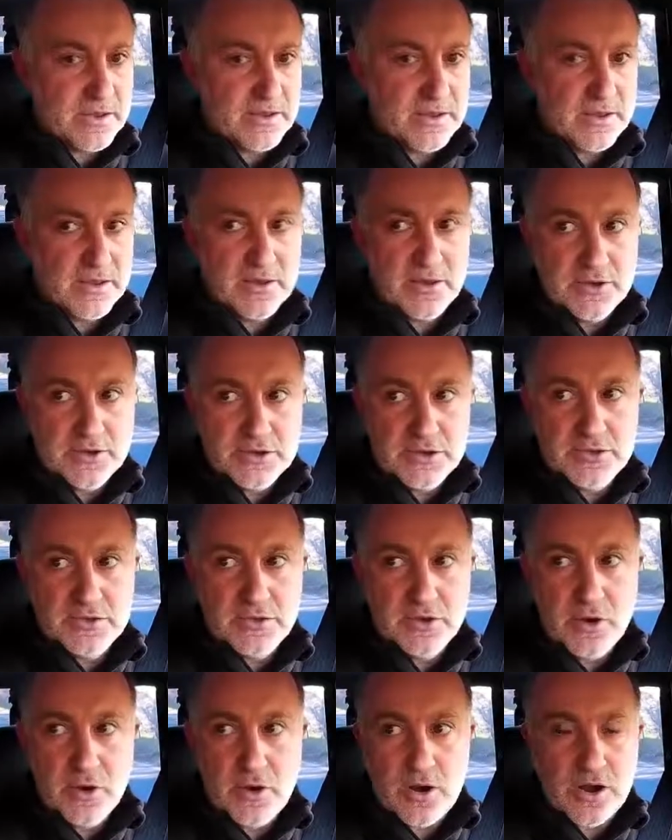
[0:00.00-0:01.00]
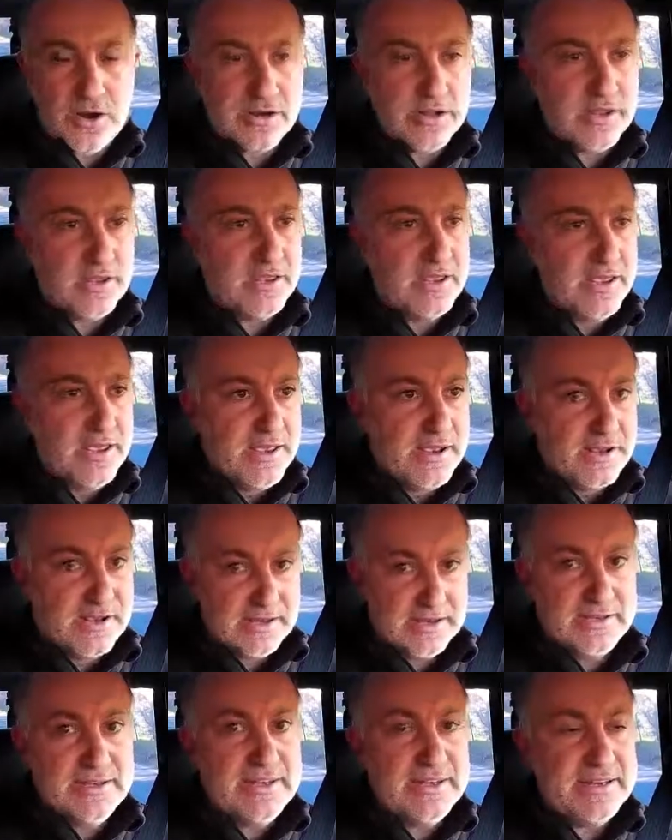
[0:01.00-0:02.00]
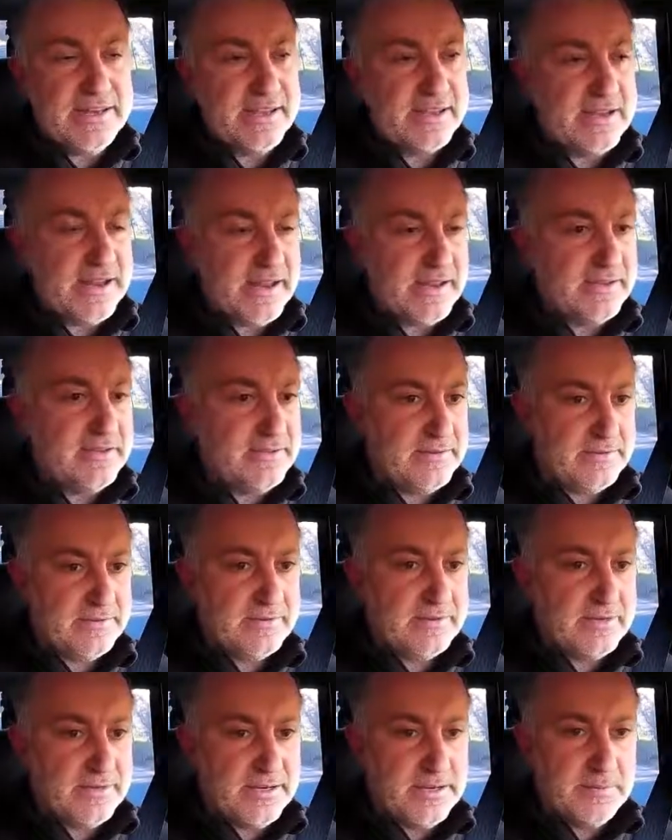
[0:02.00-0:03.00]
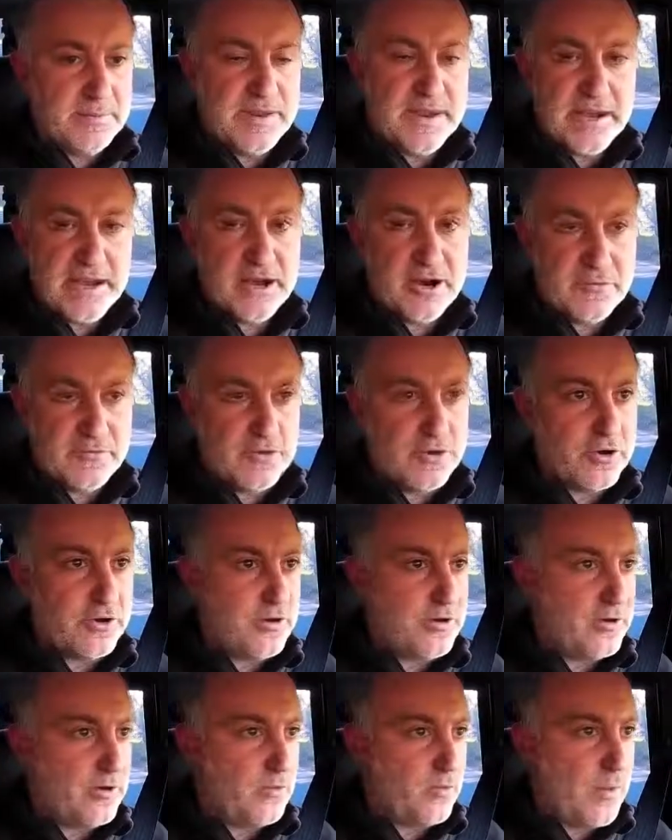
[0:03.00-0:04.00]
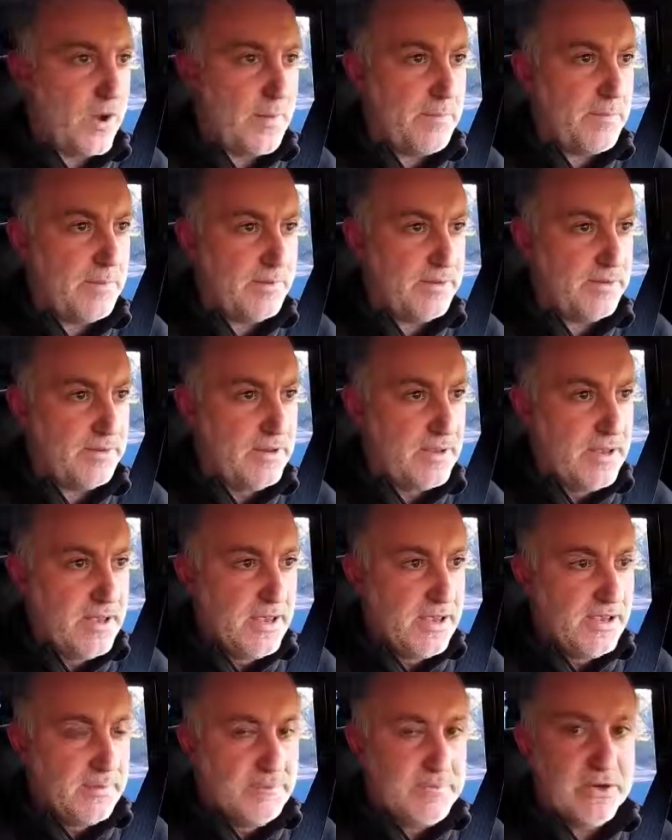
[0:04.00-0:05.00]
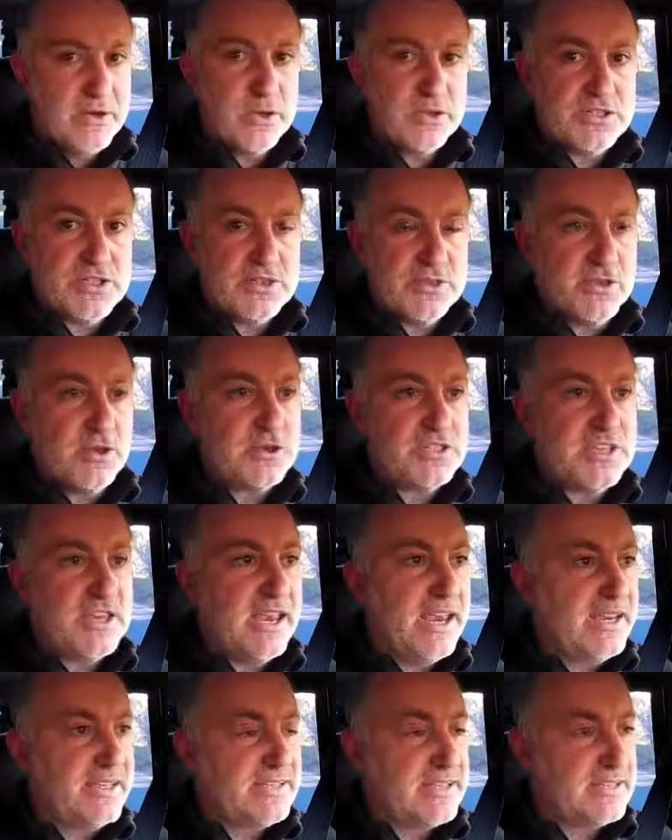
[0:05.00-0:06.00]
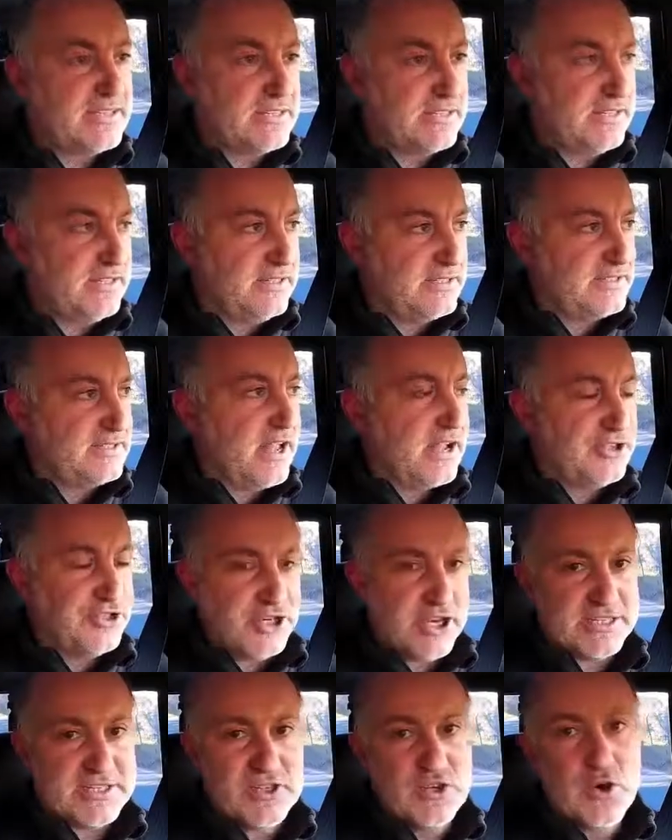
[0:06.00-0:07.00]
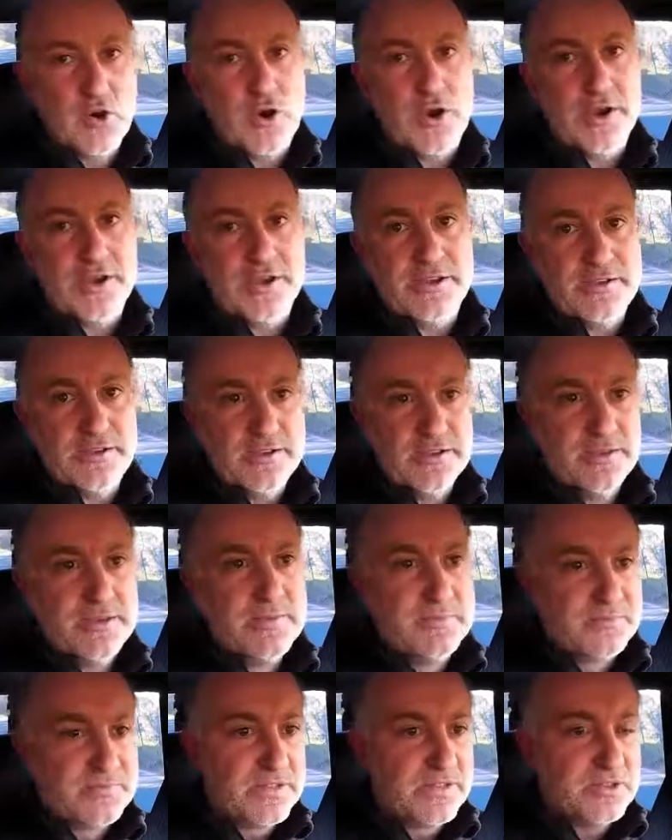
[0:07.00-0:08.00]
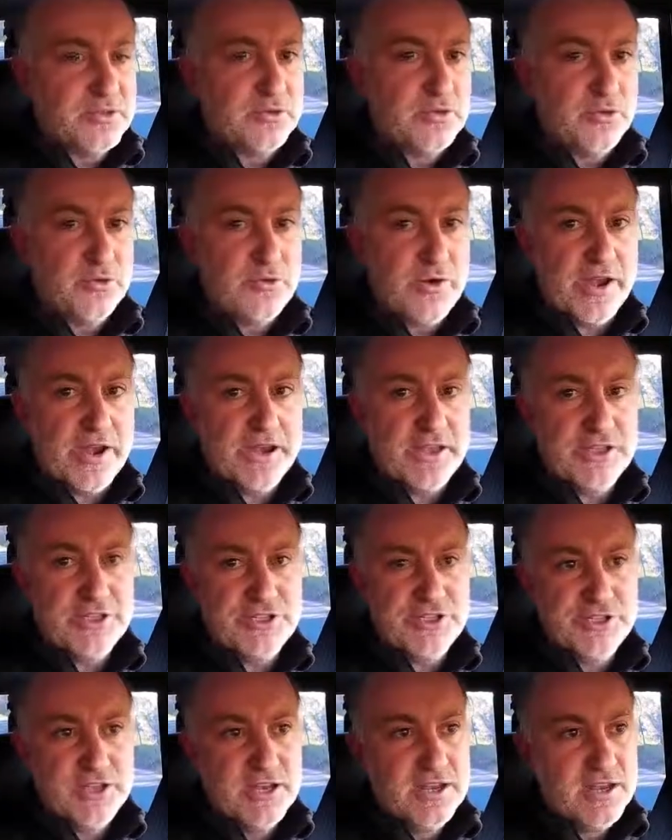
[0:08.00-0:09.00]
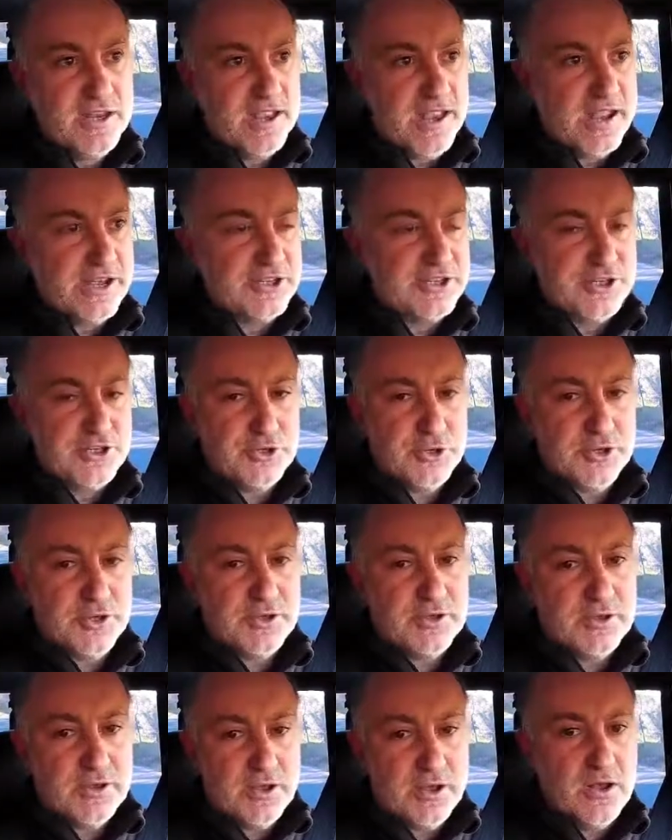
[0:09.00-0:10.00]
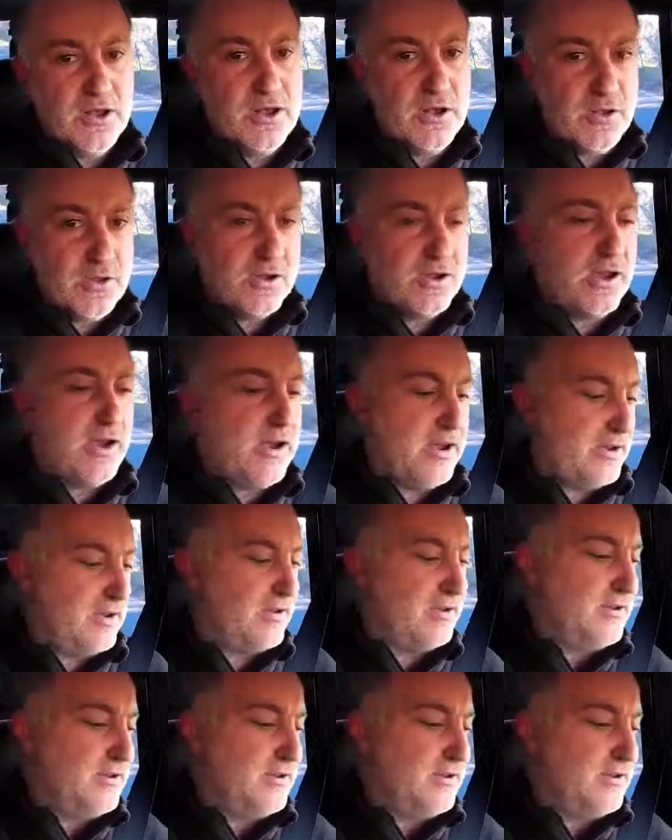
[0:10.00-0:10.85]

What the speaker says: Know how to clean it and keep care of your weapon, because in those cases it's not just going to the range and shoot. Oh God,